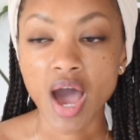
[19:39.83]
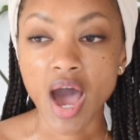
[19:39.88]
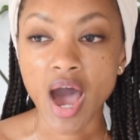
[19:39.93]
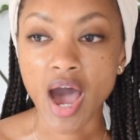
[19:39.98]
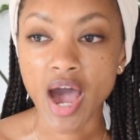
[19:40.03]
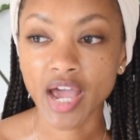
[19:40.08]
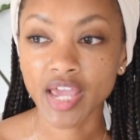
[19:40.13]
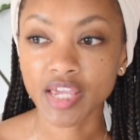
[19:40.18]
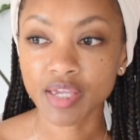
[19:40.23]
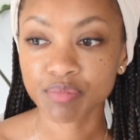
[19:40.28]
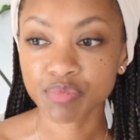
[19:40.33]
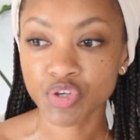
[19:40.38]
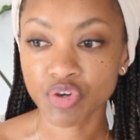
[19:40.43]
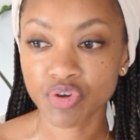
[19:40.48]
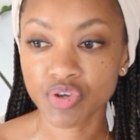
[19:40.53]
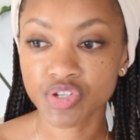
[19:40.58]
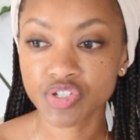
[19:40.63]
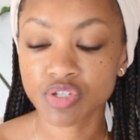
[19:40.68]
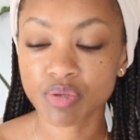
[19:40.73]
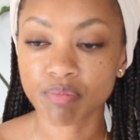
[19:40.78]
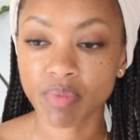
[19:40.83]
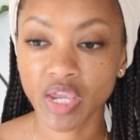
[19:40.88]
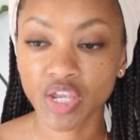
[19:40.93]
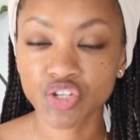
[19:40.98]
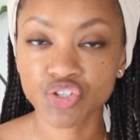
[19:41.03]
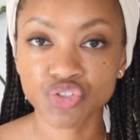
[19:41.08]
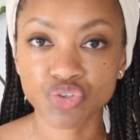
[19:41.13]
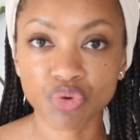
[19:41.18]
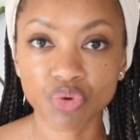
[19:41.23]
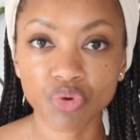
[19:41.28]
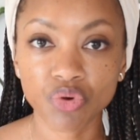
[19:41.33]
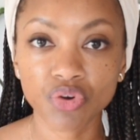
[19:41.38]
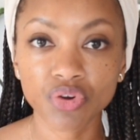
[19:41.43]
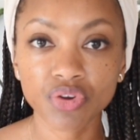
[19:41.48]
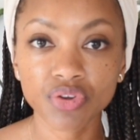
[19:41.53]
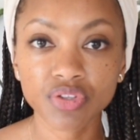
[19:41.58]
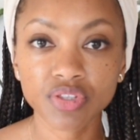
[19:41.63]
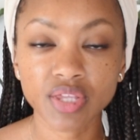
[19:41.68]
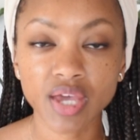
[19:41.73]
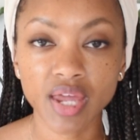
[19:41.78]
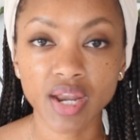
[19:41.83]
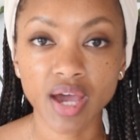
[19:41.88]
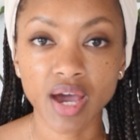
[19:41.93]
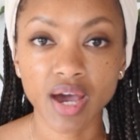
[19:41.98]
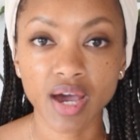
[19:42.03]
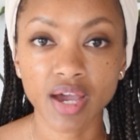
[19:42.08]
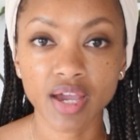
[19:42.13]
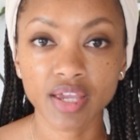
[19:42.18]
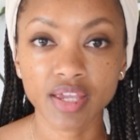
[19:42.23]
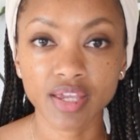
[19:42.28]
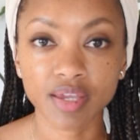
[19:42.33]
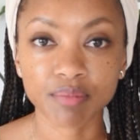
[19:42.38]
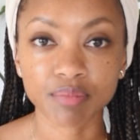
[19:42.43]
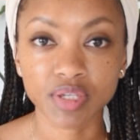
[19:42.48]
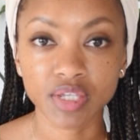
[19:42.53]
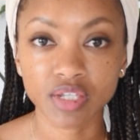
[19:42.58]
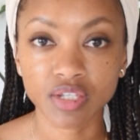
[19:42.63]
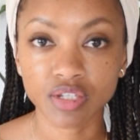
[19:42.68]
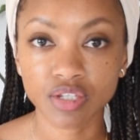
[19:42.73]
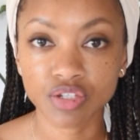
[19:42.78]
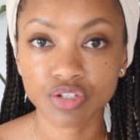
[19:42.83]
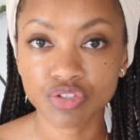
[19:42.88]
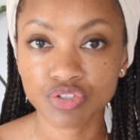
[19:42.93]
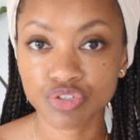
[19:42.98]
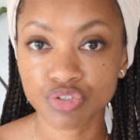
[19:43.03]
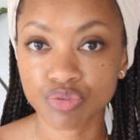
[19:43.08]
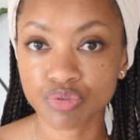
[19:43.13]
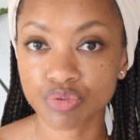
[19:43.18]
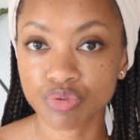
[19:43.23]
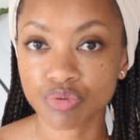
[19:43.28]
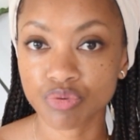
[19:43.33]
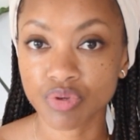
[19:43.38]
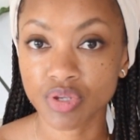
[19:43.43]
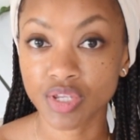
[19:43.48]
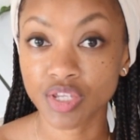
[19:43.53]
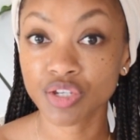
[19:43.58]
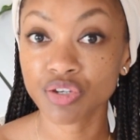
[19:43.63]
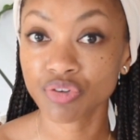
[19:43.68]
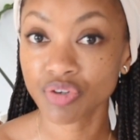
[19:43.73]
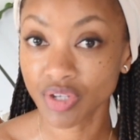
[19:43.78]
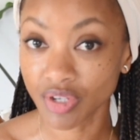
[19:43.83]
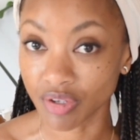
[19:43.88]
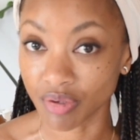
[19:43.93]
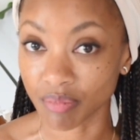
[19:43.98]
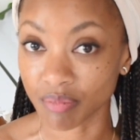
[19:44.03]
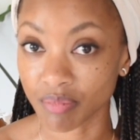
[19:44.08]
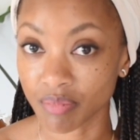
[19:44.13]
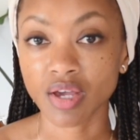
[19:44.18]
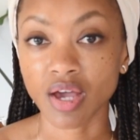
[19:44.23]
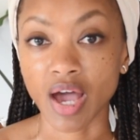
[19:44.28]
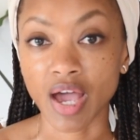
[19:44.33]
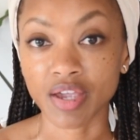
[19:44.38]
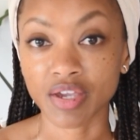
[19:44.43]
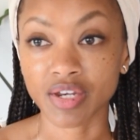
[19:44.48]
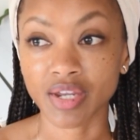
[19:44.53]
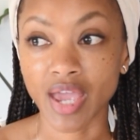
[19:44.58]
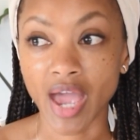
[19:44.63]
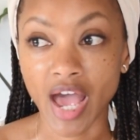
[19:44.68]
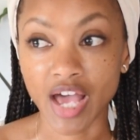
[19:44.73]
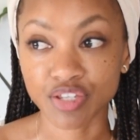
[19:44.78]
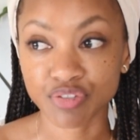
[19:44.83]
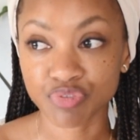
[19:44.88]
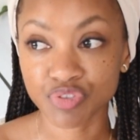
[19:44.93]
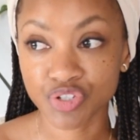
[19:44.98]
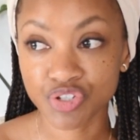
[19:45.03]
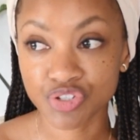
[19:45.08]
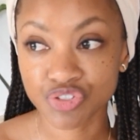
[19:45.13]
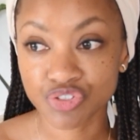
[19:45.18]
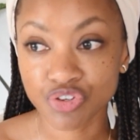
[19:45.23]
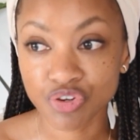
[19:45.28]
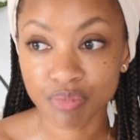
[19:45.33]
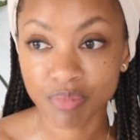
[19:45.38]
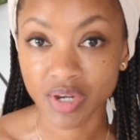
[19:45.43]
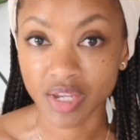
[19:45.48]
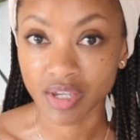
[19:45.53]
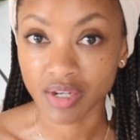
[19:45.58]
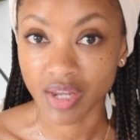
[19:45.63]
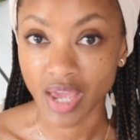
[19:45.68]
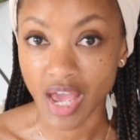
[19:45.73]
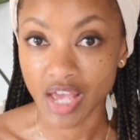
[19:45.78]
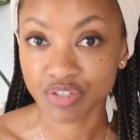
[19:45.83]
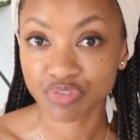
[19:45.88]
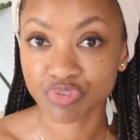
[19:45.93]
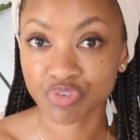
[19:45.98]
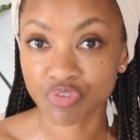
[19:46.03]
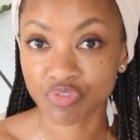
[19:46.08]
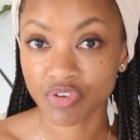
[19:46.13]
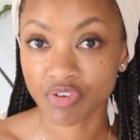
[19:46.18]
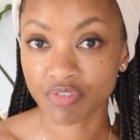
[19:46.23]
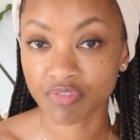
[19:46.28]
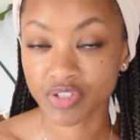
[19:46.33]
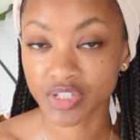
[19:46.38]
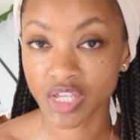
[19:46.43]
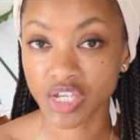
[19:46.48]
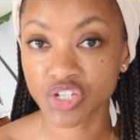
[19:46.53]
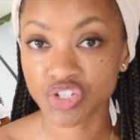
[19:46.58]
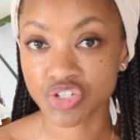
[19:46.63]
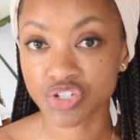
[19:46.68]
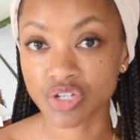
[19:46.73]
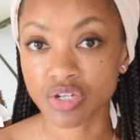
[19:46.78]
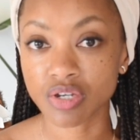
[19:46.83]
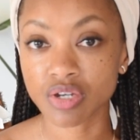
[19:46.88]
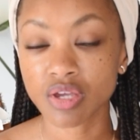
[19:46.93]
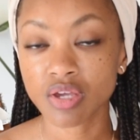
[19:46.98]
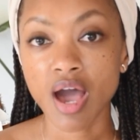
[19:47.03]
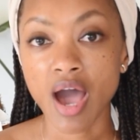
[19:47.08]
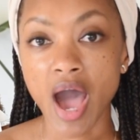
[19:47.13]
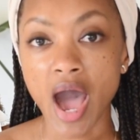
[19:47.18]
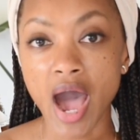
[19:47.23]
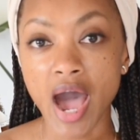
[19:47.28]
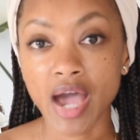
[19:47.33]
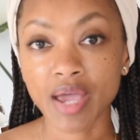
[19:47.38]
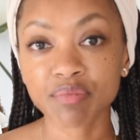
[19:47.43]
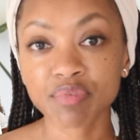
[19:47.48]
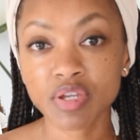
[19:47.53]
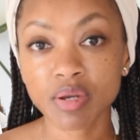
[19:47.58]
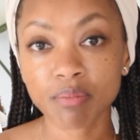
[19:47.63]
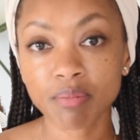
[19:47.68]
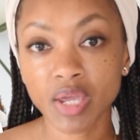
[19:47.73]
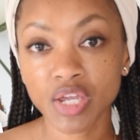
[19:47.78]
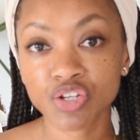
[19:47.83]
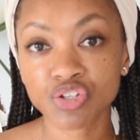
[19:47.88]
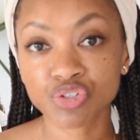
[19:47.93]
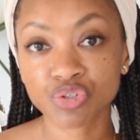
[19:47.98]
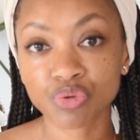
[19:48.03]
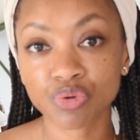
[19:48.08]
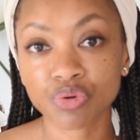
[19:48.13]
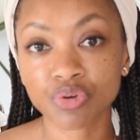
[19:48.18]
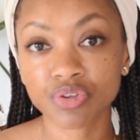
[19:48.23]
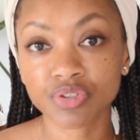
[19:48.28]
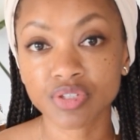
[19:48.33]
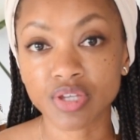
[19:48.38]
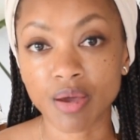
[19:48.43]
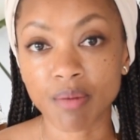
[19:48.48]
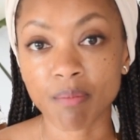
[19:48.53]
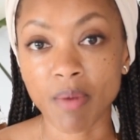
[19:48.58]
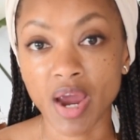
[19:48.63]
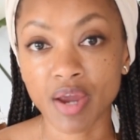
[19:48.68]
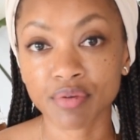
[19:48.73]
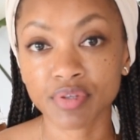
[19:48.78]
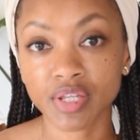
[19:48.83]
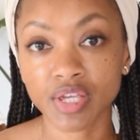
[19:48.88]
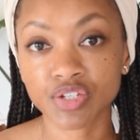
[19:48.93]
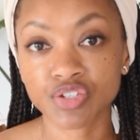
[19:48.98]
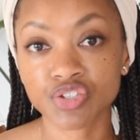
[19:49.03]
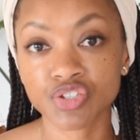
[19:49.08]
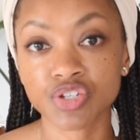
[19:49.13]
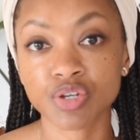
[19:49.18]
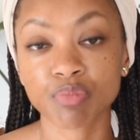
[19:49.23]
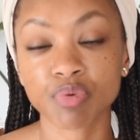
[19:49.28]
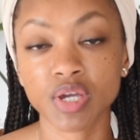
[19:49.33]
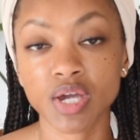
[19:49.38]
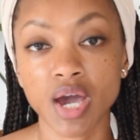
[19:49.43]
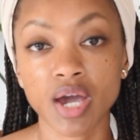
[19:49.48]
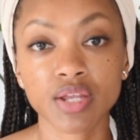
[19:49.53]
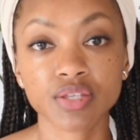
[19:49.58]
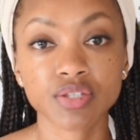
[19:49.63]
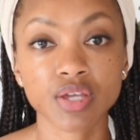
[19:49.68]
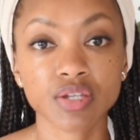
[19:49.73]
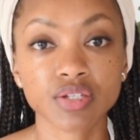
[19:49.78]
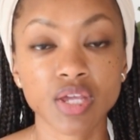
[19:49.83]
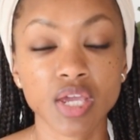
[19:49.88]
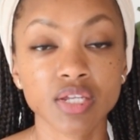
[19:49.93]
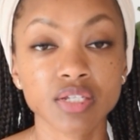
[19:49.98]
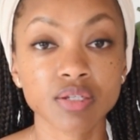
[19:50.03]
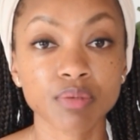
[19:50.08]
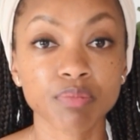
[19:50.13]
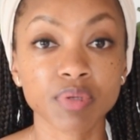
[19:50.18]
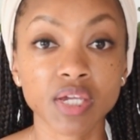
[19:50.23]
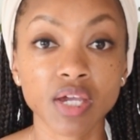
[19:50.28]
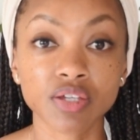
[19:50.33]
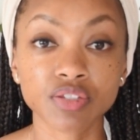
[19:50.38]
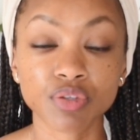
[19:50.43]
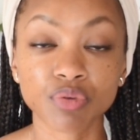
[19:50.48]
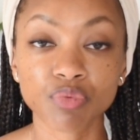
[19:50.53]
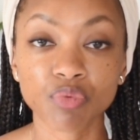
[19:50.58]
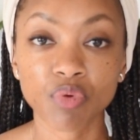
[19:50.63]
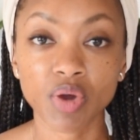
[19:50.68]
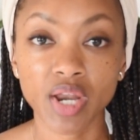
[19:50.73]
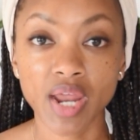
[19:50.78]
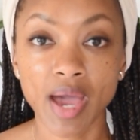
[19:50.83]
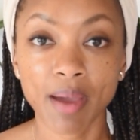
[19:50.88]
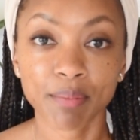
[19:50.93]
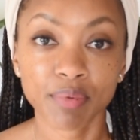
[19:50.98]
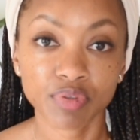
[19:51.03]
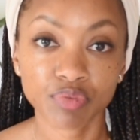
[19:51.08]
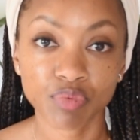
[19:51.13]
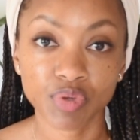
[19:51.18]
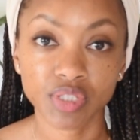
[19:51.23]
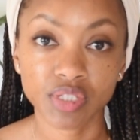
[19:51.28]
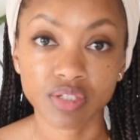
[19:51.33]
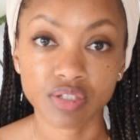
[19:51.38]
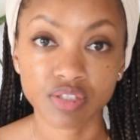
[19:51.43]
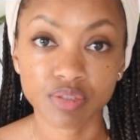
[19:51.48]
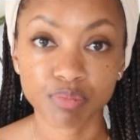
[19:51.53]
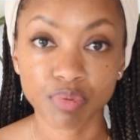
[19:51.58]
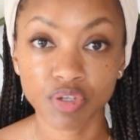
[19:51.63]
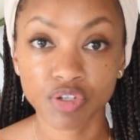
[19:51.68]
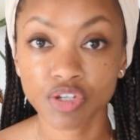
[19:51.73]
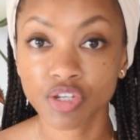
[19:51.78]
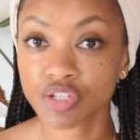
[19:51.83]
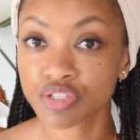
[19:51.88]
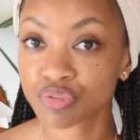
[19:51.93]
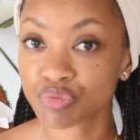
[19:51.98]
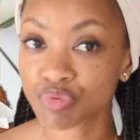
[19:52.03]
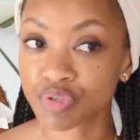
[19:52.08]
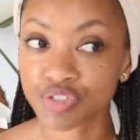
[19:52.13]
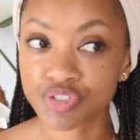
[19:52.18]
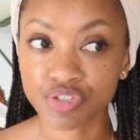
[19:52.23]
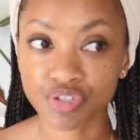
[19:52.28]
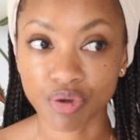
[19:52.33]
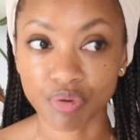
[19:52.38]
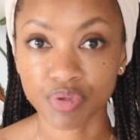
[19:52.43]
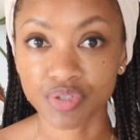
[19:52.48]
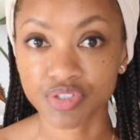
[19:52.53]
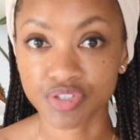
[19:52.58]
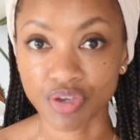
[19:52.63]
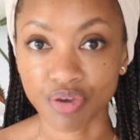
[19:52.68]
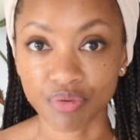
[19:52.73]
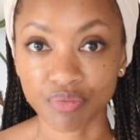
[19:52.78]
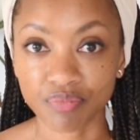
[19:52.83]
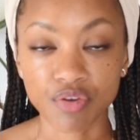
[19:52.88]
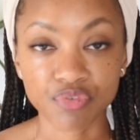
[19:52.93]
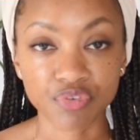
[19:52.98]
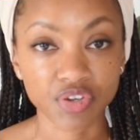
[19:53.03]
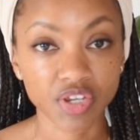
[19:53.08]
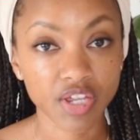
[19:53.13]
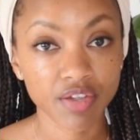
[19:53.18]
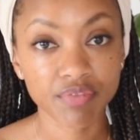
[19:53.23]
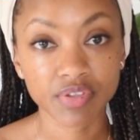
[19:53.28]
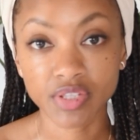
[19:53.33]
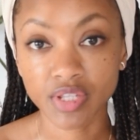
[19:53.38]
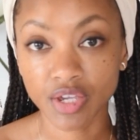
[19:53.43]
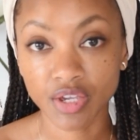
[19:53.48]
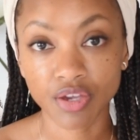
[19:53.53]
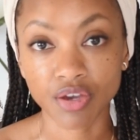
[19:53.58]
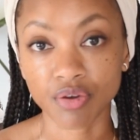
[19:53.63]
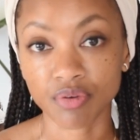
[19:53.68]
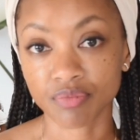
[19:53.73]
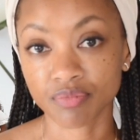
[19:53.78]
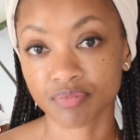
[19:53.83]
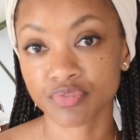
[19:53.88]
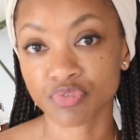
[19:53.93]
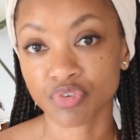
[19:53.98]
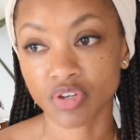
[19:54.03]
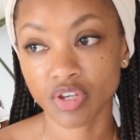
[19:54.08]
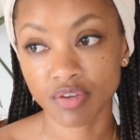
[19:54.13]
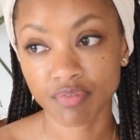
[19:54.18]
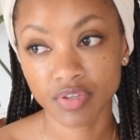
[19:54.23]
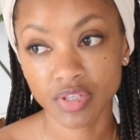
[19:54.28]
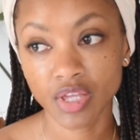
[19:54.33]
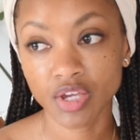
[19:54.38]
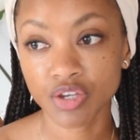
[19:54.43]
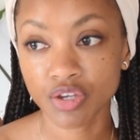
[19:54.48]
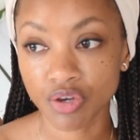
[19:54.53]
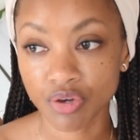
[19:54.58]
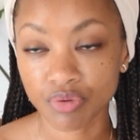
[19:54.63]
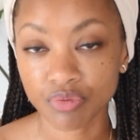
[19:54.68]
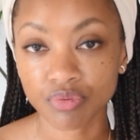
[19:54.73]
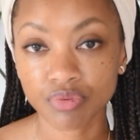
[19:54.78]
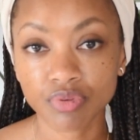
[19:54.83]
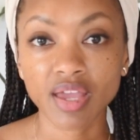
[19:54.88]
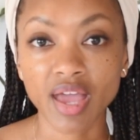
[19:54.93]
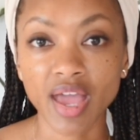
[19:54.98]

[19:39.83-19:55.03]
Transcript: I am going to make sure that I am keen to hear him. I'm going to ask for discernment. I'm going to ask for revelation I'm going to make sure that my relationship with God is not tainted because of what happened with the experience with so and so. Forgive and let go. Forgive and let go.